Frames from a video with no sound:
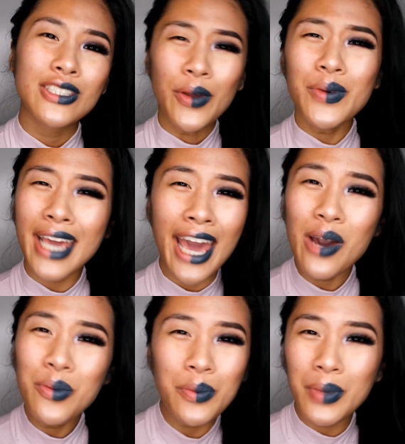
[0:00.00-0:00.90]
Don't
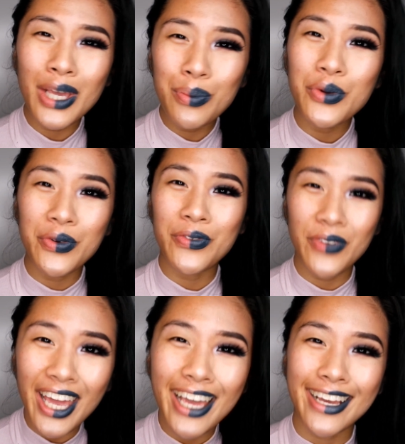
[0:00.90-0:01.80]
care what people
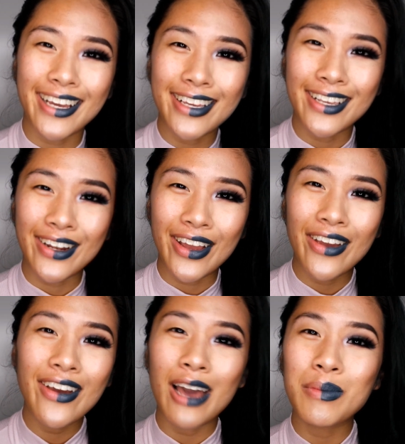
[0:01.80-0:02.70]
think, you know?